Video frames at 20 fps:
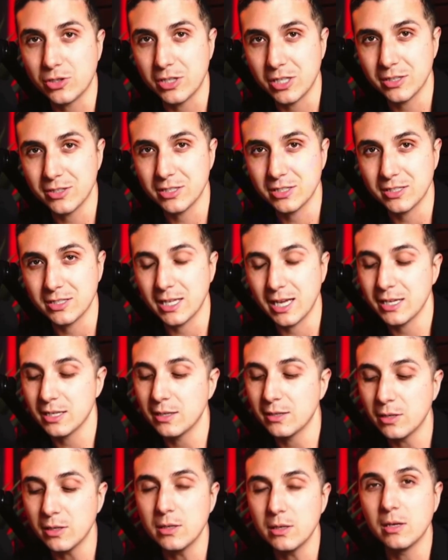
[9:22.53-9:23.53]
60
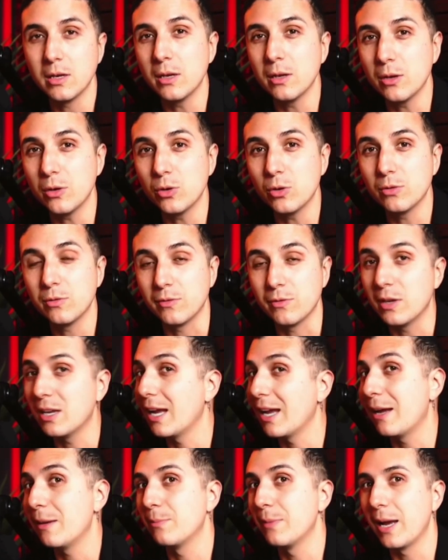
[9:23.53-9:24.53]
seconds, you're
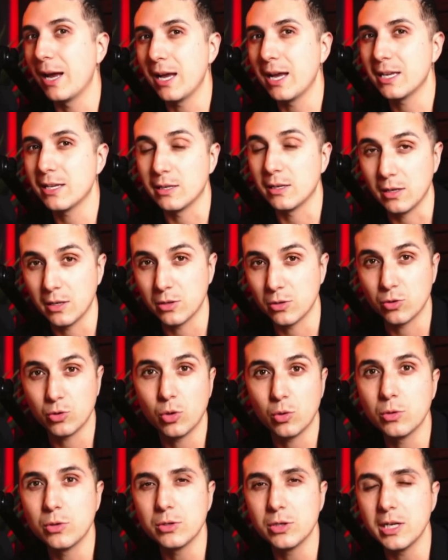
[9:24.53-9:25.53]
flying blind. You
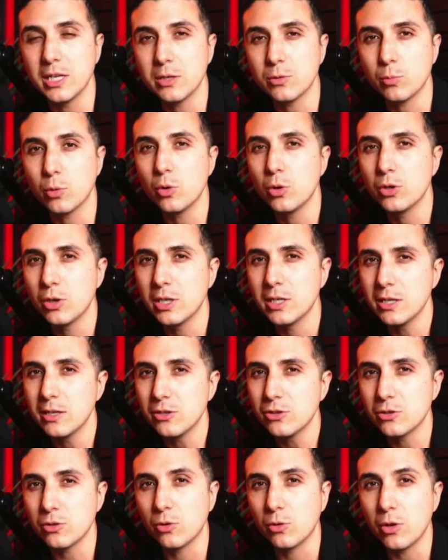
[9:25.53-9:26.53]
don't need more
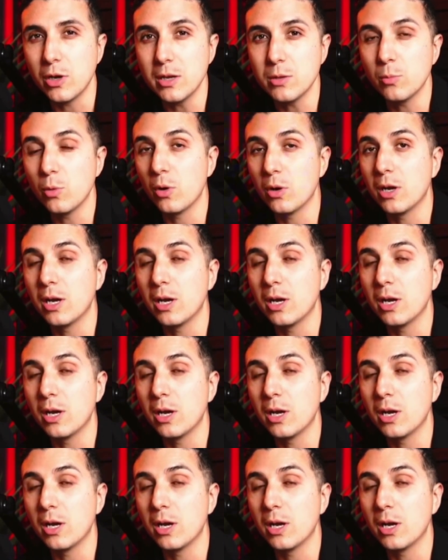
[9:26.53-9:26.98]
leads, you need more